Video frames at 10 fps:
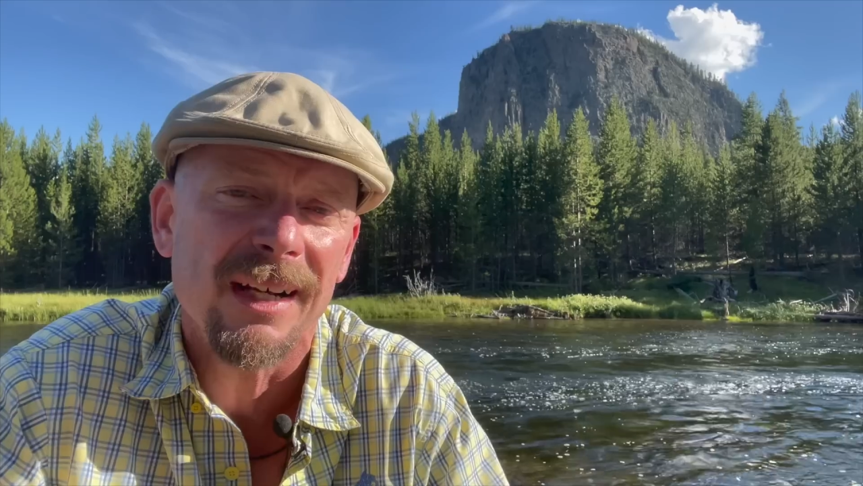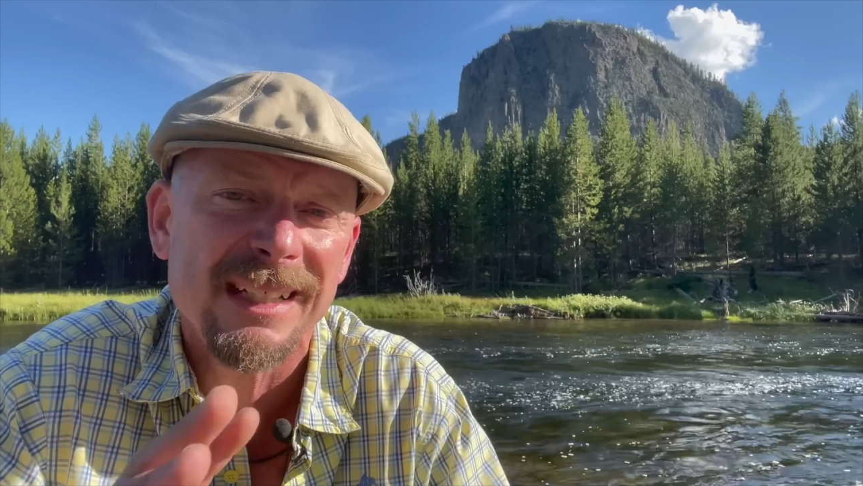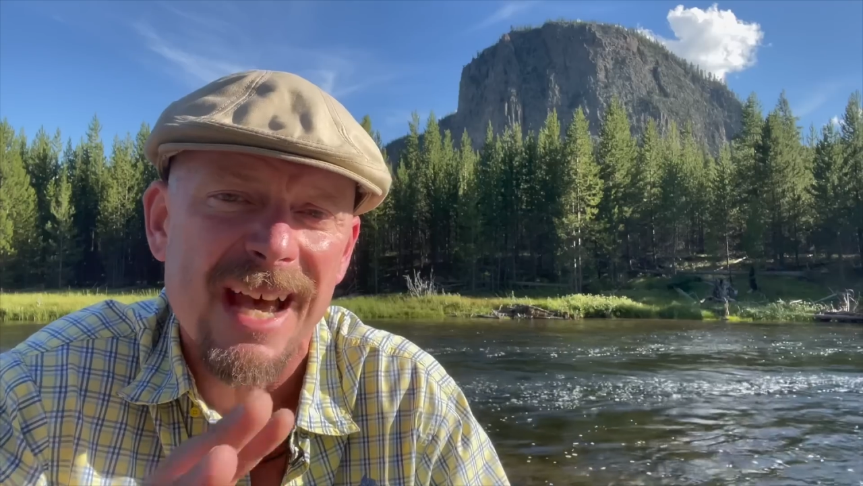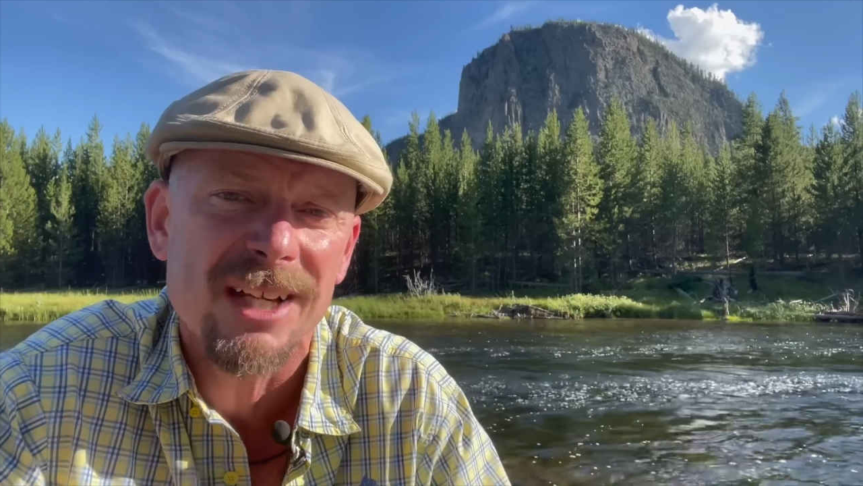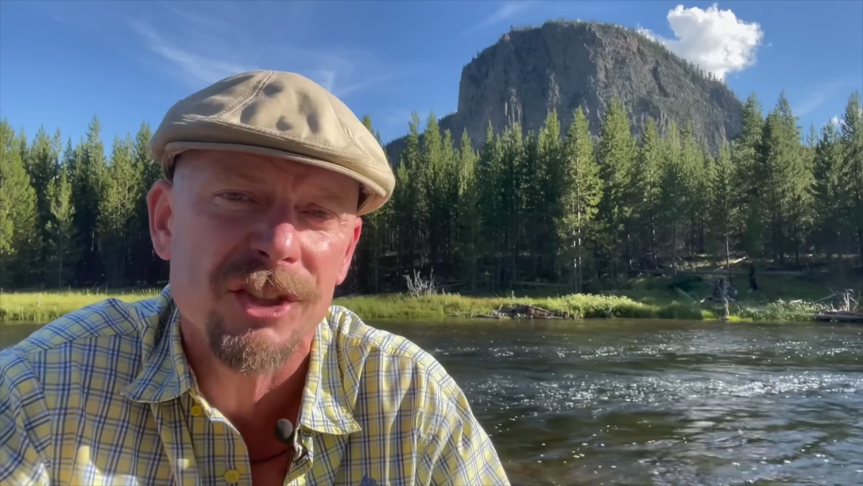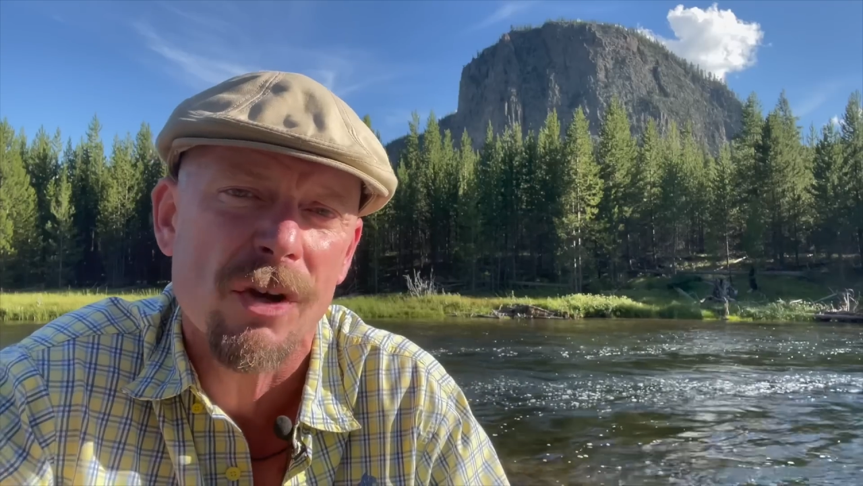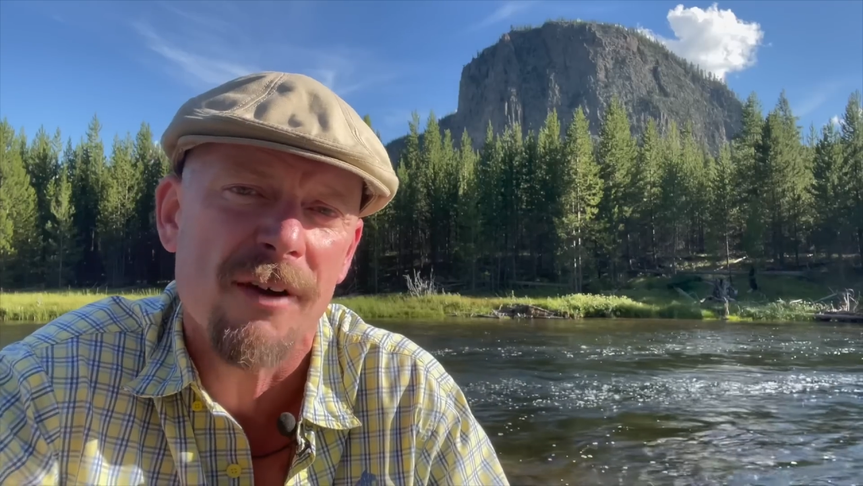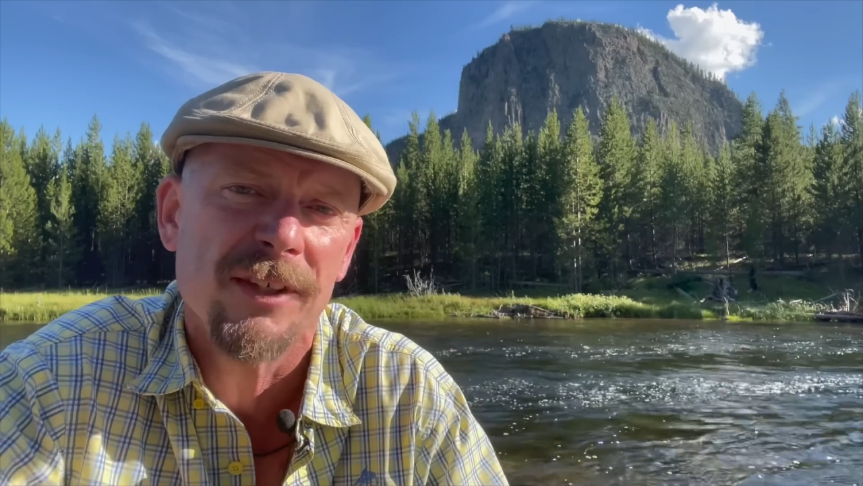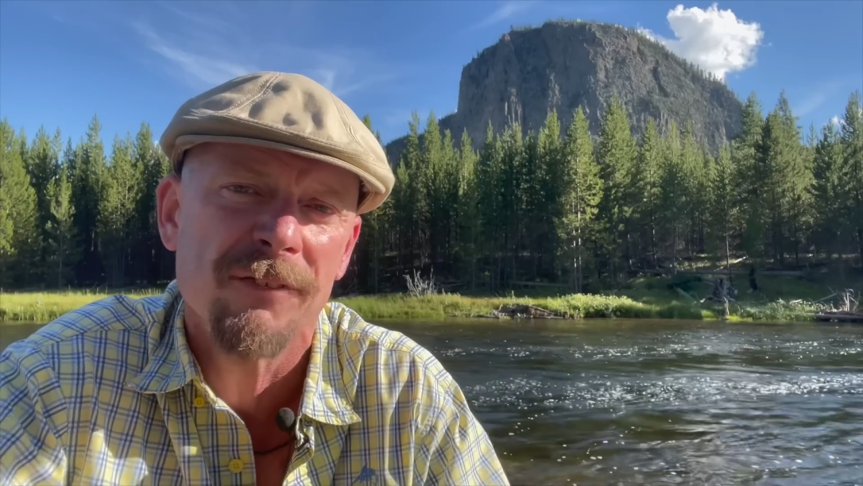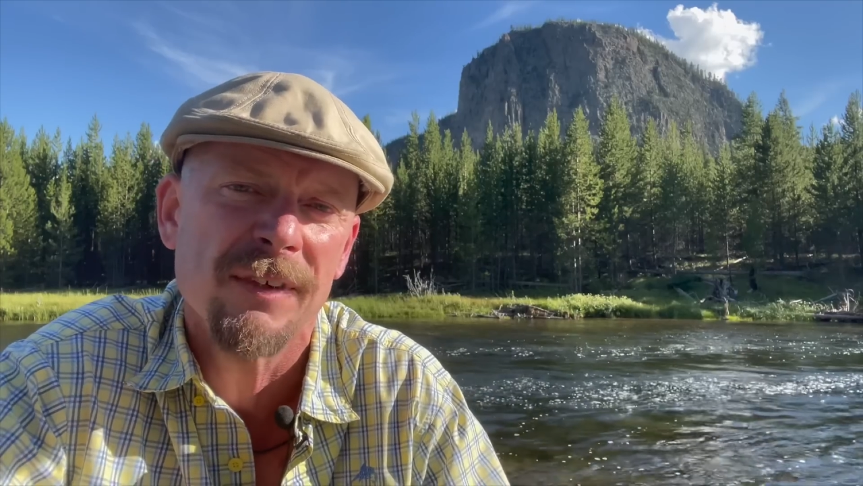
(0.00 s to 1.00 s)

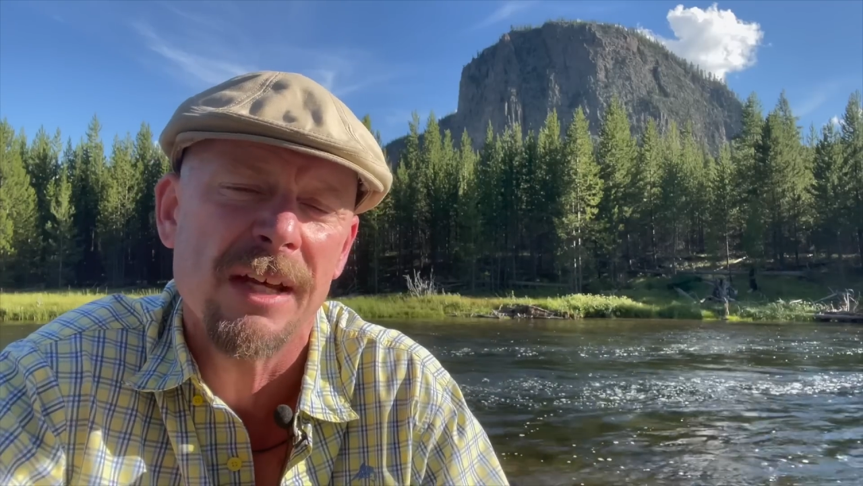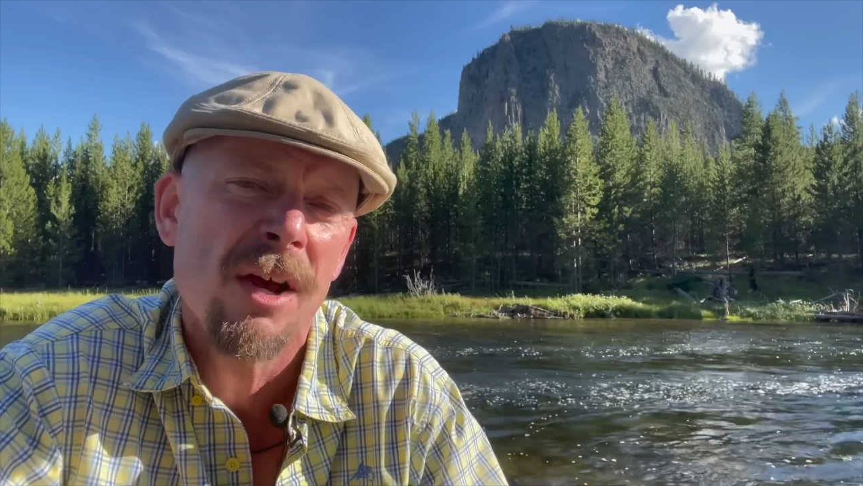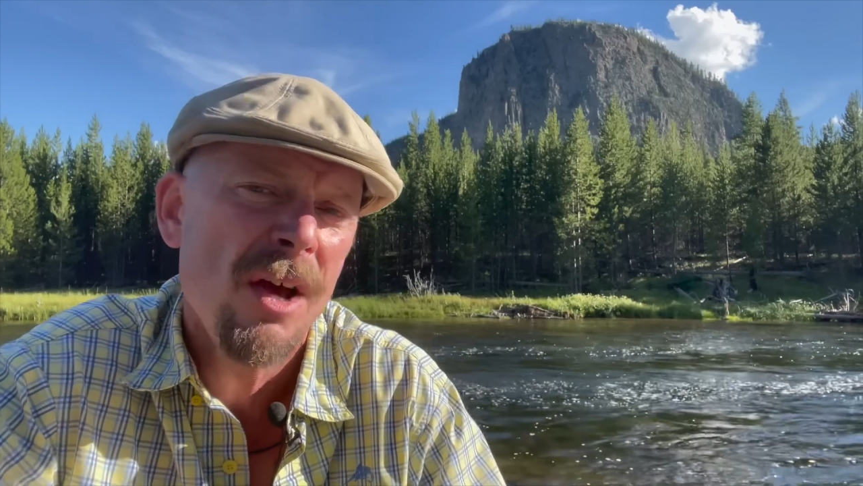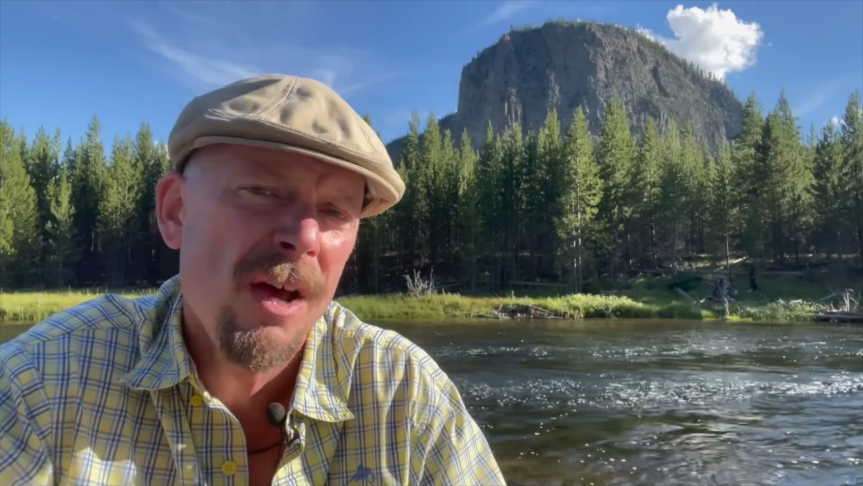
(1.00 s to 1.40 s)
catastrophic event